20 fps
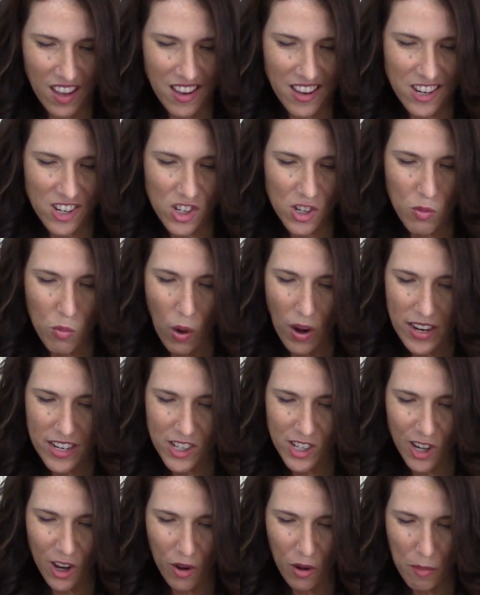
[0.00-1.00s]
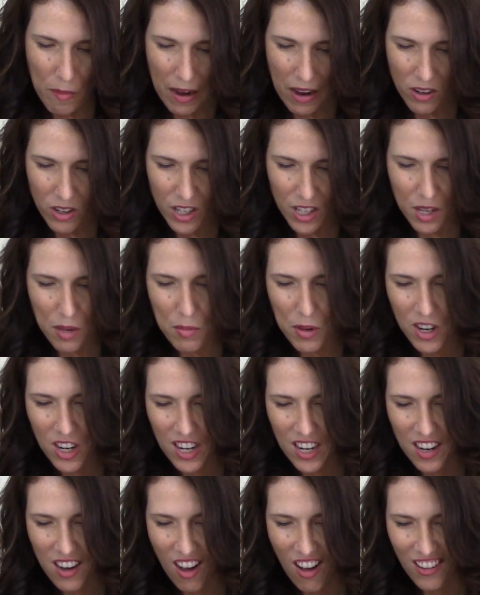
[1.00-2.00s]
She wanted to go to Mount Hood
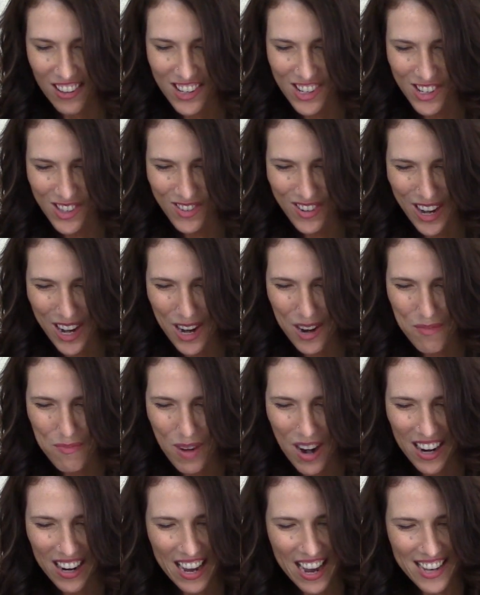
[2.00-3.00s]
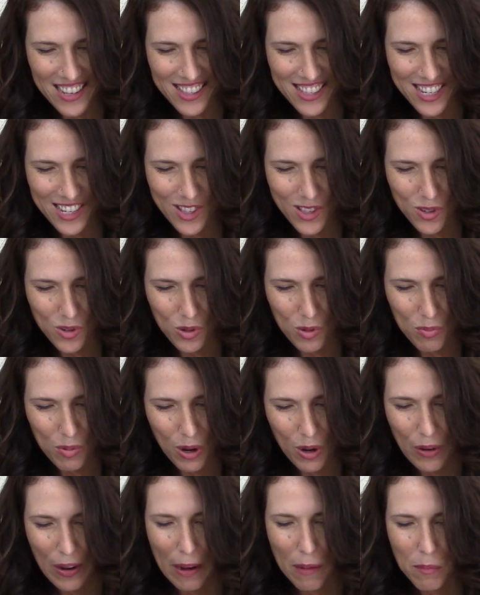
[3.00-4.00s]
Community College's radio broadcasting school
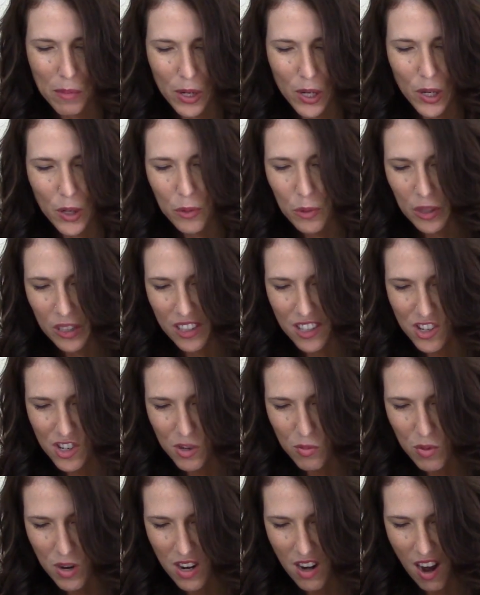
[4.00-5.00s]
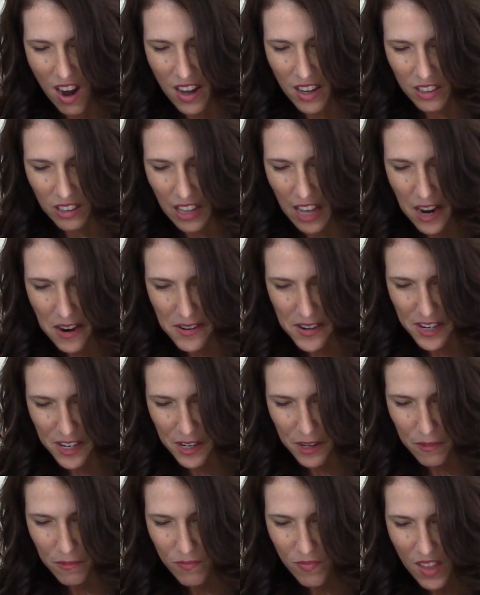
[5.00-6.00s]
program, but her religion would not allow
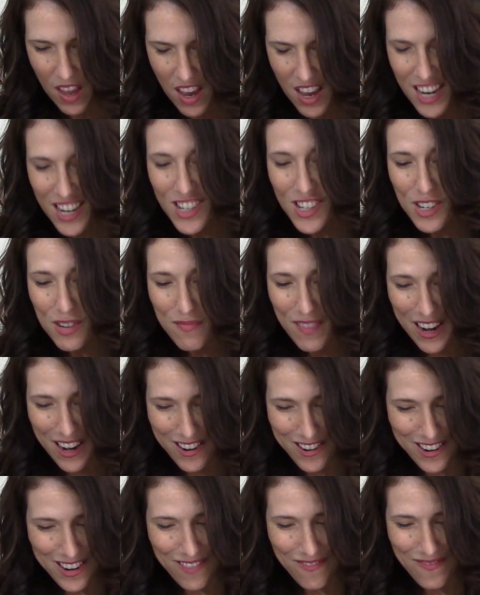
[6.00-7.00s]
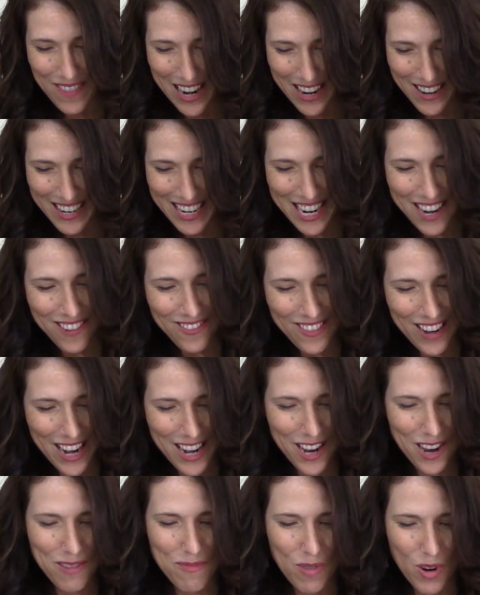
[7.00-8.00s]
her. She married a
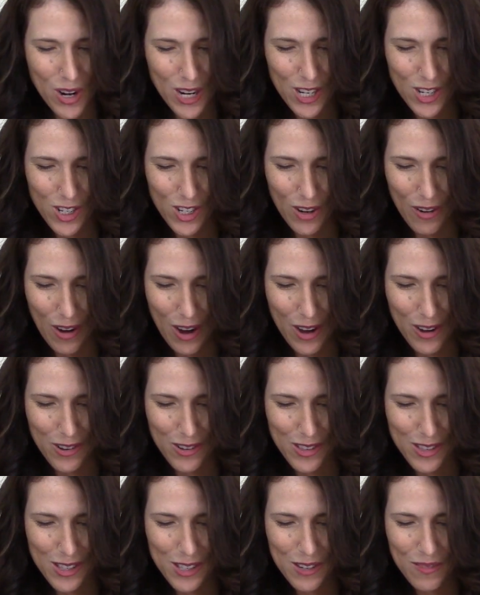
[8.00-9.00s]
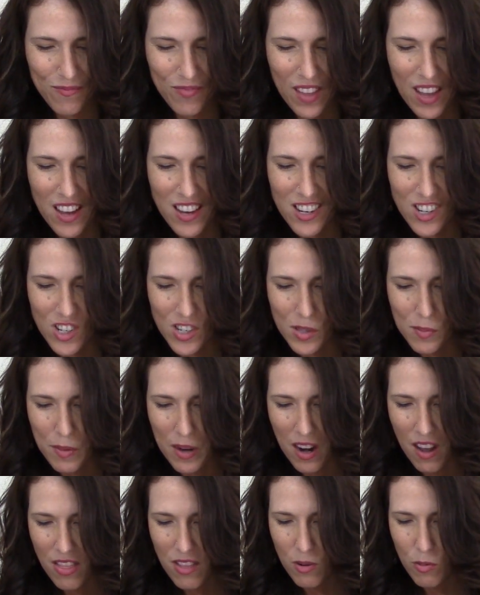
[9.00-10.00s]
radio morning show host. She has
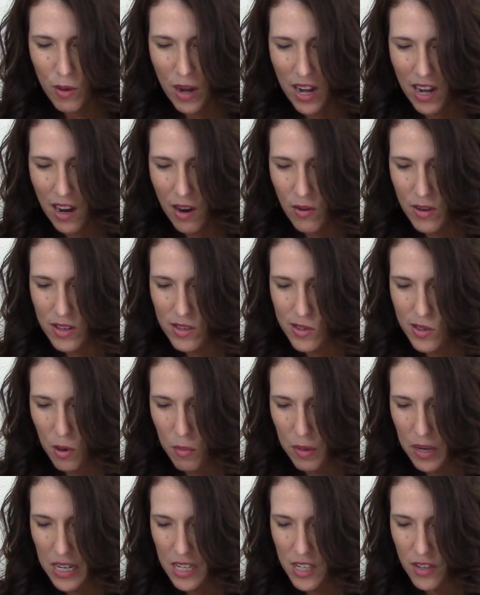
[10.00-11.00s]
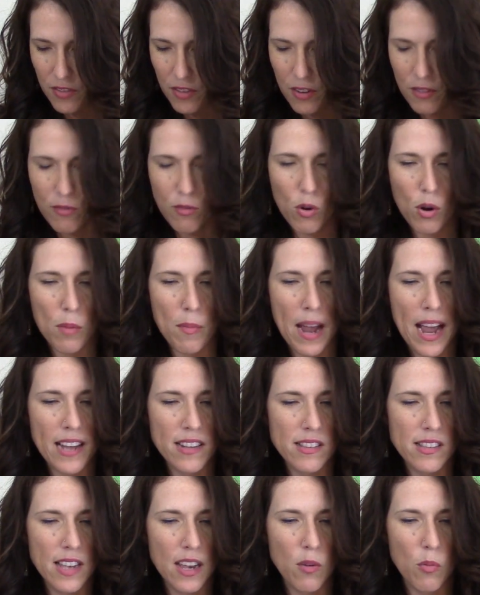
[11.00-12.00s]
been on the radio in so many different
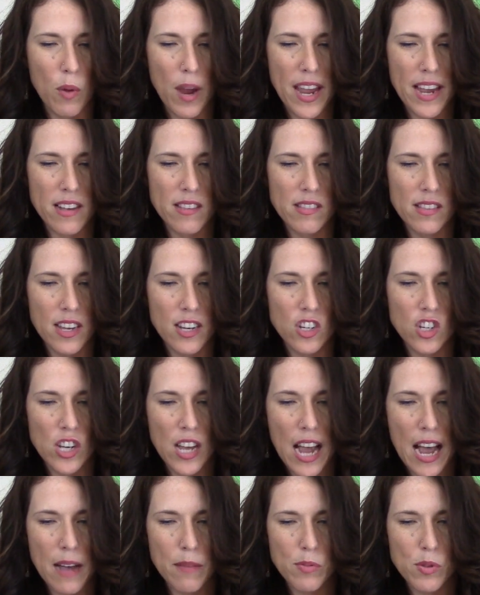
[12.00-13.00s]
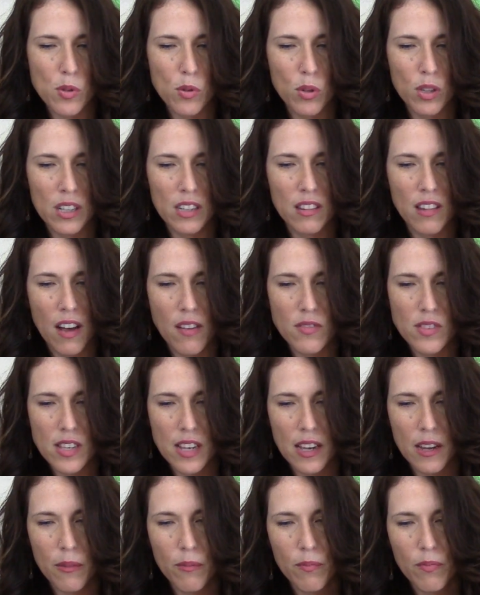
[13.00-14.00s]
formats and ways, and she absolutely loves
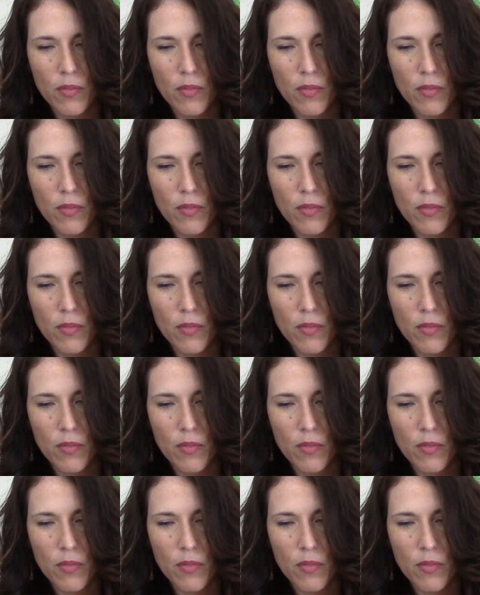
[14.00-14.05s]
it.